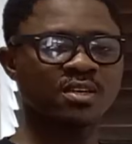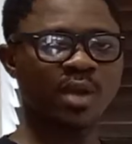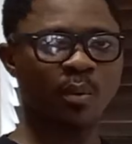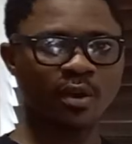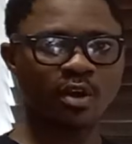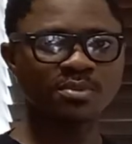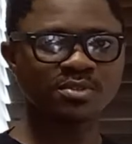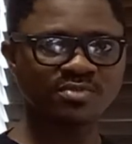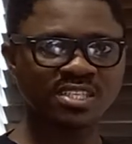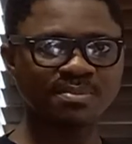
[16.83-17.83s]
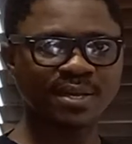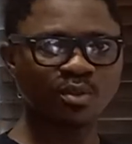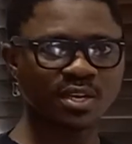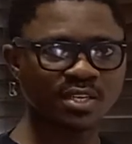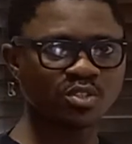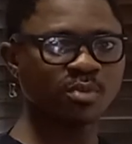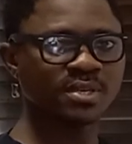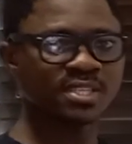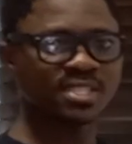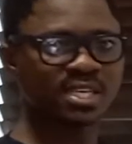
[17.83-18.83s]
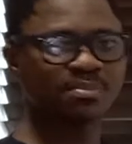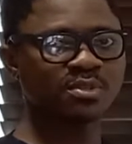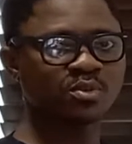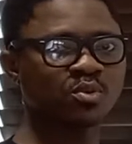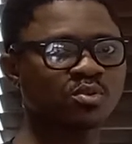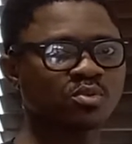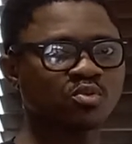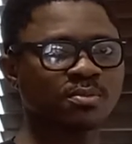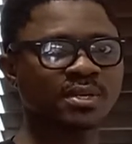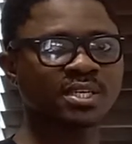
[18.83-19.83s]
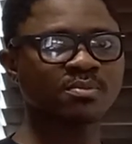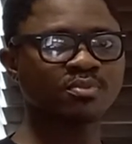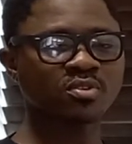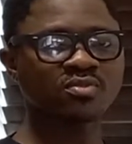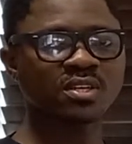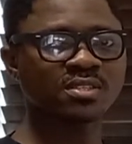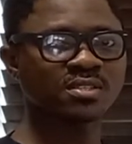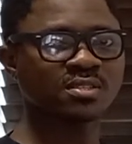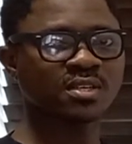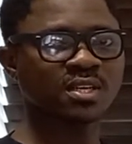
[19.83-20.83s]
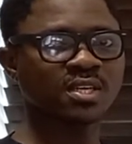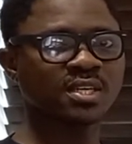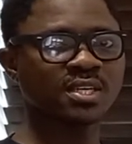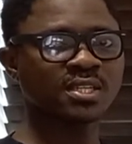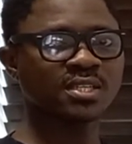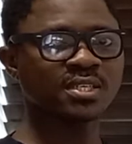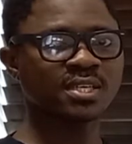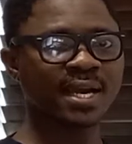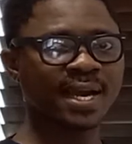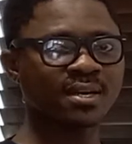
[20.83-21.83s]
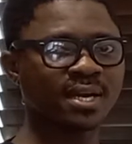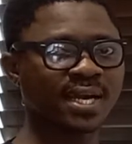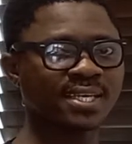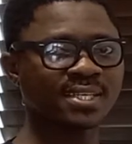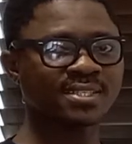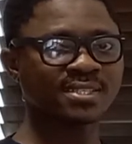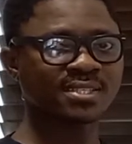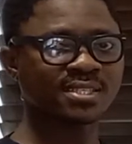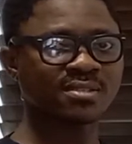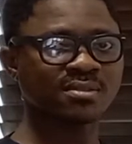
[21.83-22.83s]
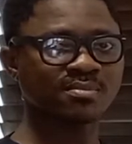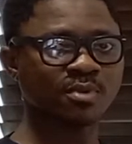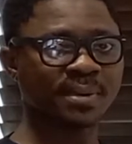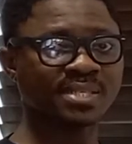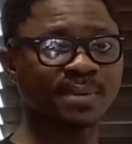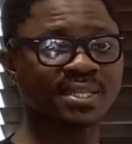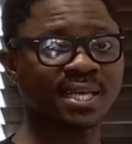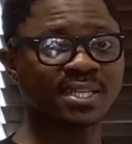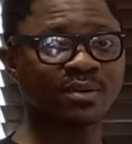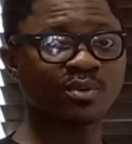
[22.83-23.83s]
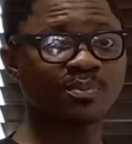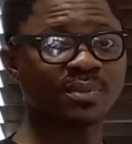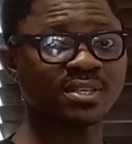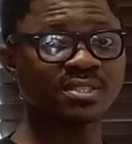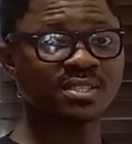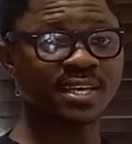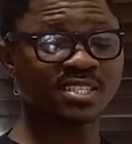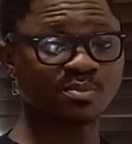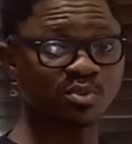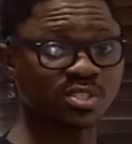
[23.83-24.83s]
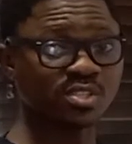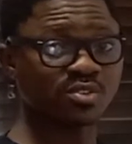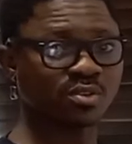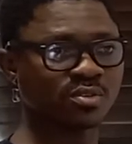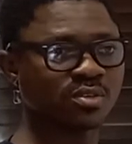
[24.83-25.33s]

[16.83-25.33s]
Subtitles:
You are welcome to Graceman Knowledge All. In this episode, we're making progress in the IAS 16 property pattern and equipment exposition.